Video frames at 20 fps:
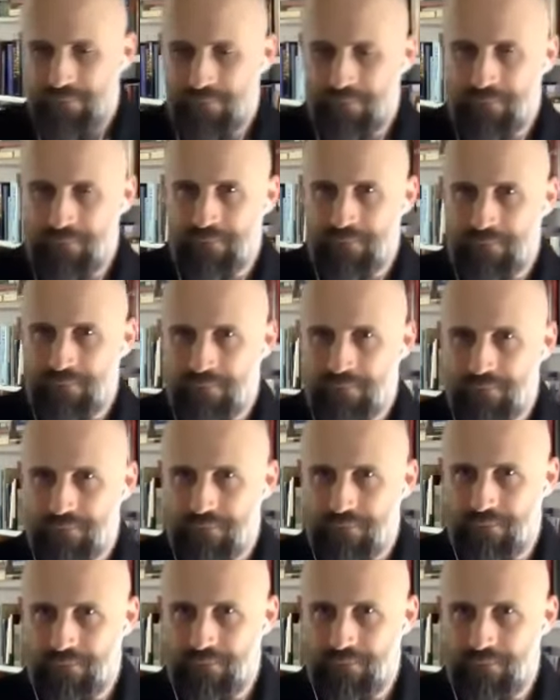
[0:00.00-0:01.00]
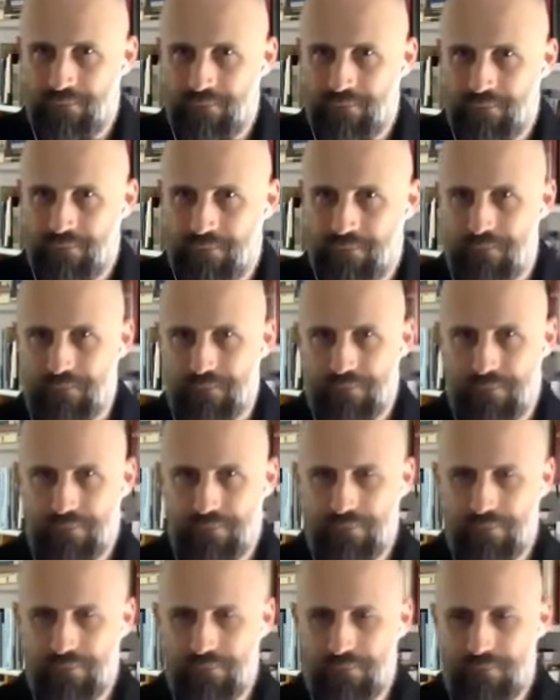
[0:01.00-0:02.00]

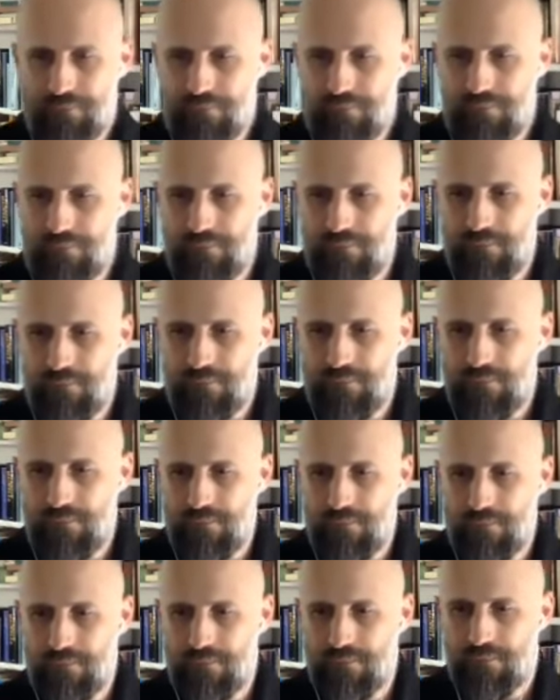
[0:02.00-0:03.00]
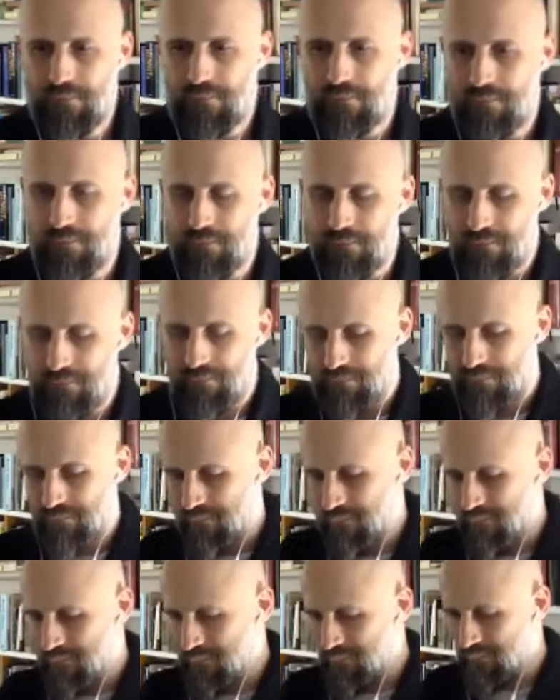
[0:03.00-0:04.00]

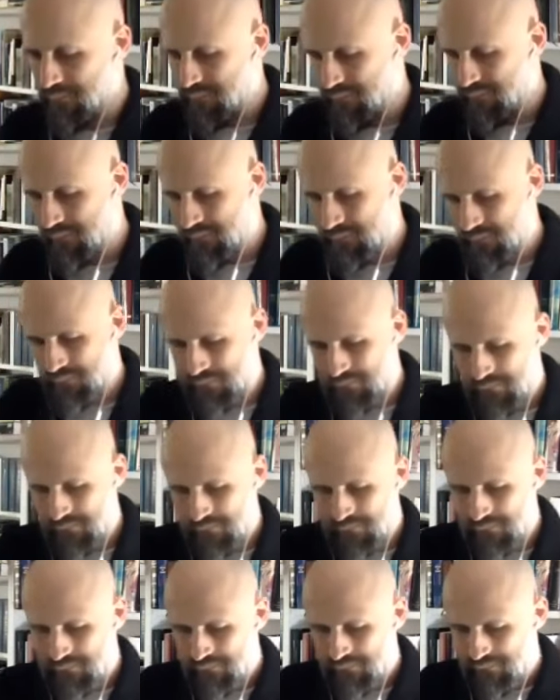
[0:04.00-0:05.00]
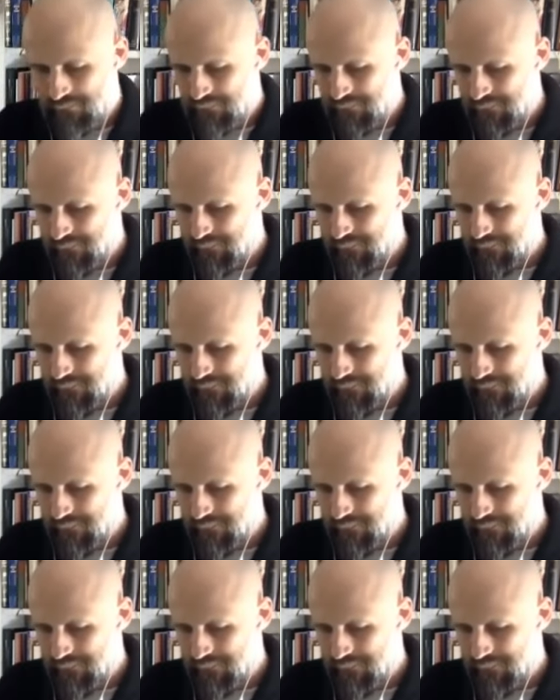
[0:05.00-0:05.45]
[no speech]